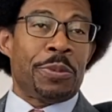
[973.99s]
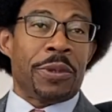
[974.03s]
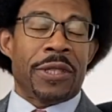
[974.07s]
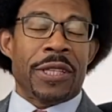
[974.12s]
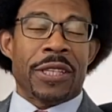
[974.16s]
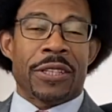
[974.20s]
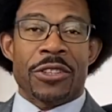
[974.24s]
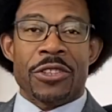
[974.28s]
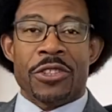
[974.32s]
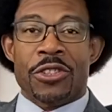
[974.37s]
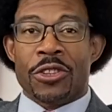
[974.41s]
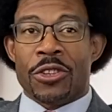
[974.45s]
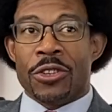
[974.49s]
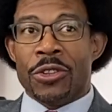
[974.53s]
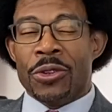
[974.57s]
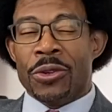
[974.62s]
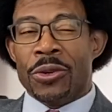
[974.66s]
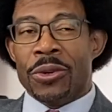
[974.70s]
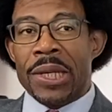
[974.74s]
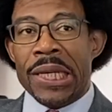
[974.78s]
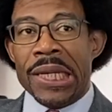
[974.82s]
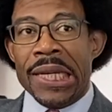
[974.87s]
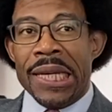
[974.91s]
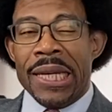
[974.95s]
particular
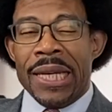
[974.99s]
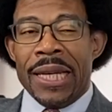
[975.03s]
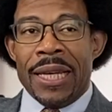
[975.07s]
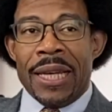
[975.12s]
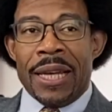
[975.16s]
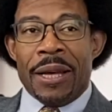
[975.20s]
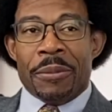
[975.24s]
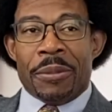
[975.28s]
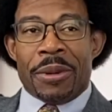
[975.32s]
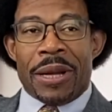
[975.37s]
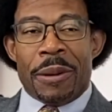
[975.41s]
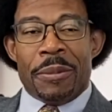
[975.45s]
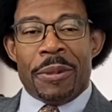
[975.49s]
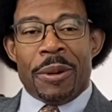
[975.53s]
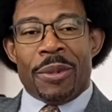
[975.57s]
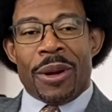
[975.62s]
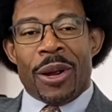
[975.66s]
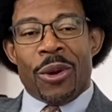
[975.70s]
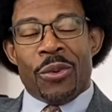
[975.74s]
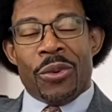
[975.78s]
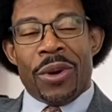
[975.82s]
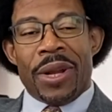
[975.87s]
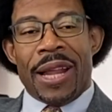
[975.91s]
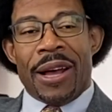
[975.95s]
school. But I remember
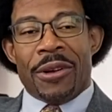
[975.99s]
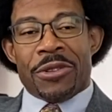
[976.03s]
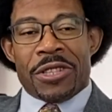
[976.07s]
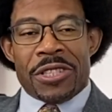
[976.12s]
I went out